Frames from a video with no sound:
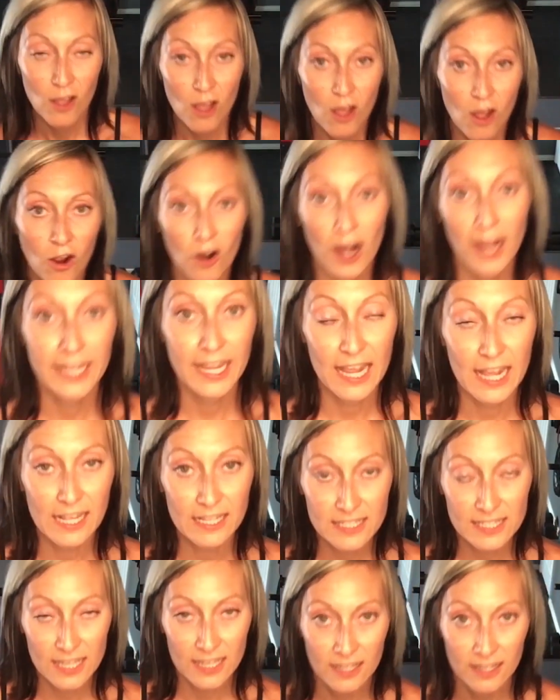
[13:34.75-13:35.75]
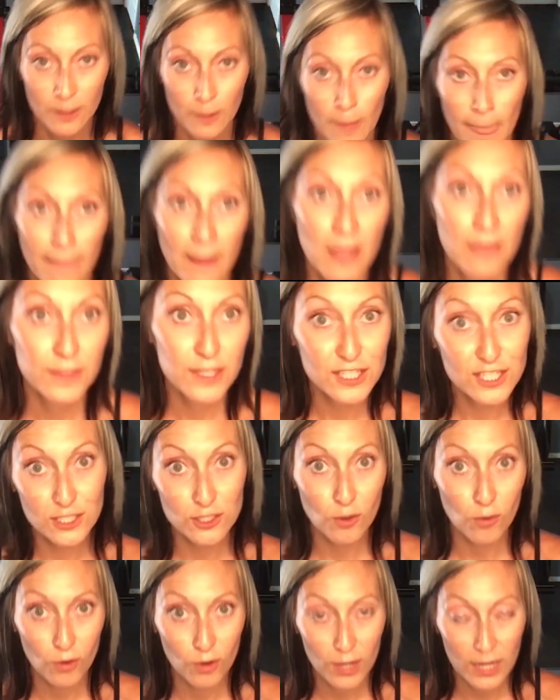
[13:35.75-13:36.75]
or I guess the
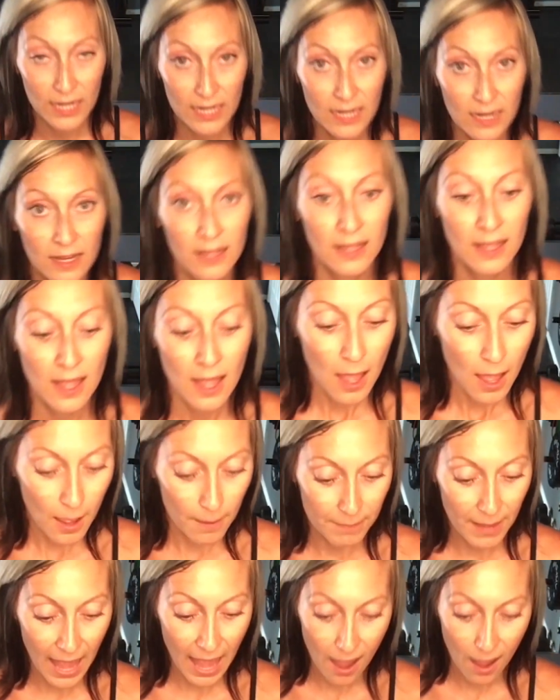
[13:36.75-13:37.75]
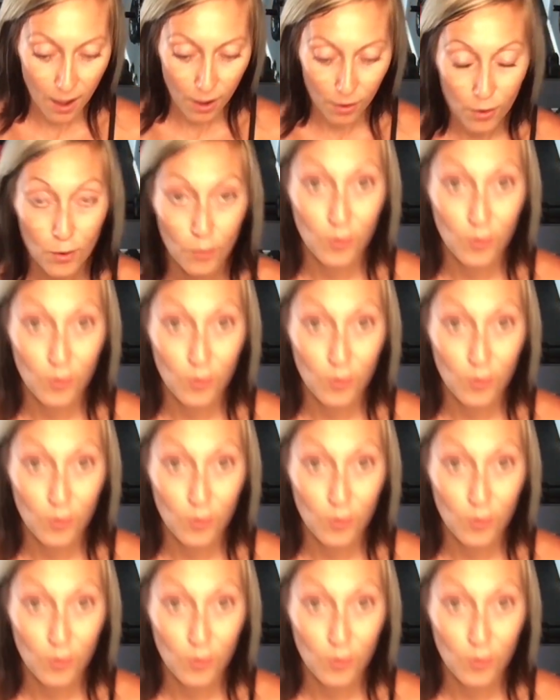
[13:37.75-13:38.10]
story about